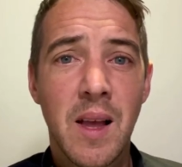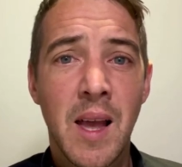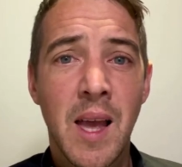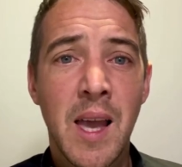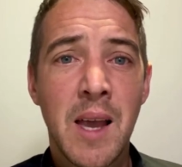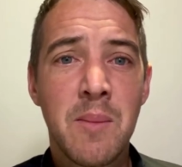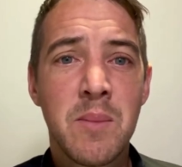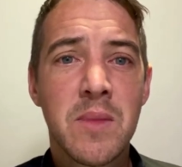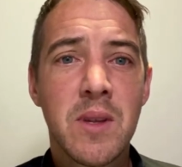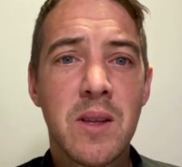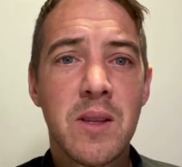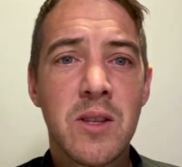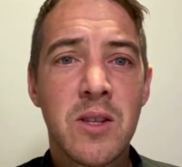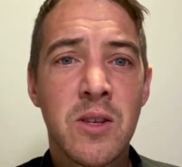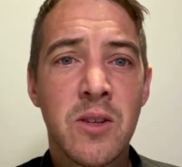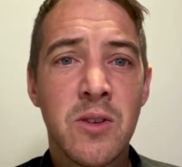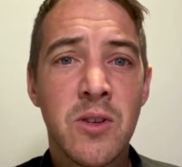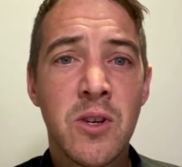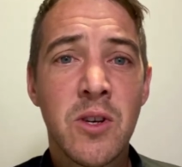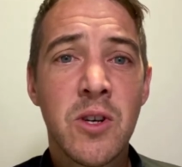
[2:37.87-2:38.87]
aimed
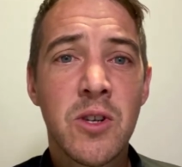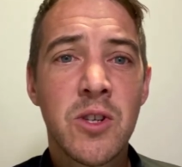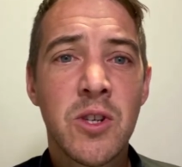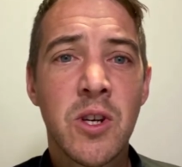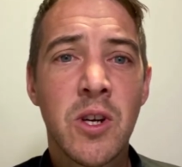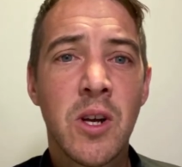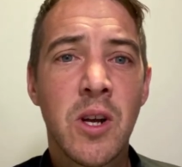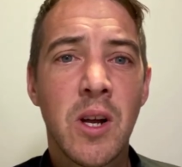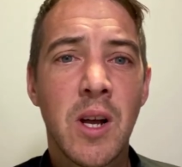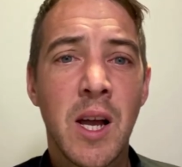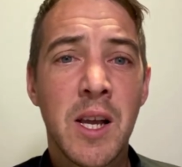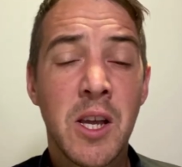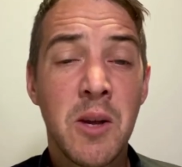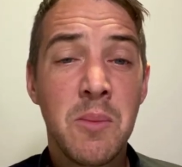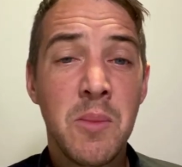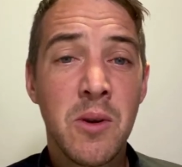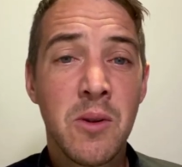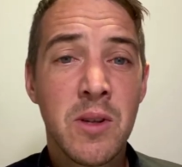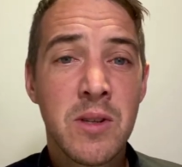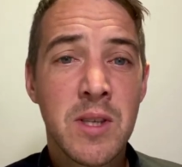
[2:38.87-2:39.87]
to nurture a
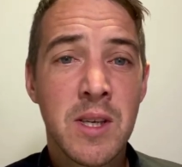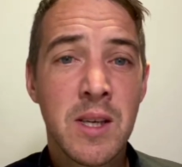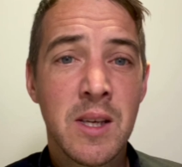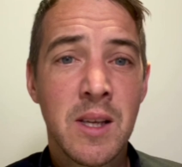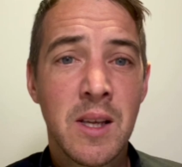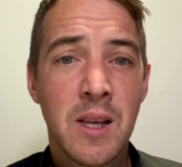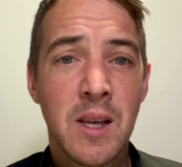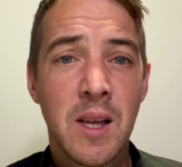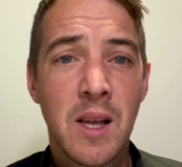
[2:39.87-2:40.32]
community